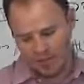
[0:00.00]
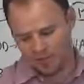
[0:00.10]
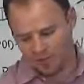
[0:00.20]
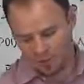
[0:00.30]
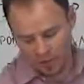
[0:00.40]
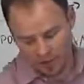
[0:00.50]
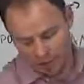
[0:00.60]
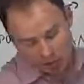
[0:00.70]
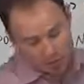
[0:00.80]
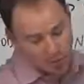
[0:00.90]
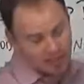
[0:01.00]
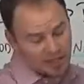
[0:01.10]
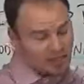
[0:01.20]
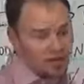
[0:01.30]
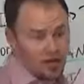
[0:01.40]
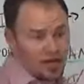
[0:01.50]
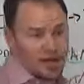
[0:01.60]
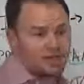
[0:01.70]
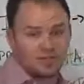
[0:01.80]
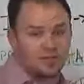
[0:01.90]
if they play their cards right, they can turn into
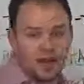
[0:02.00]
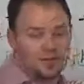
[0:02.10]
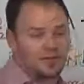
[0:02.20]
Instagram.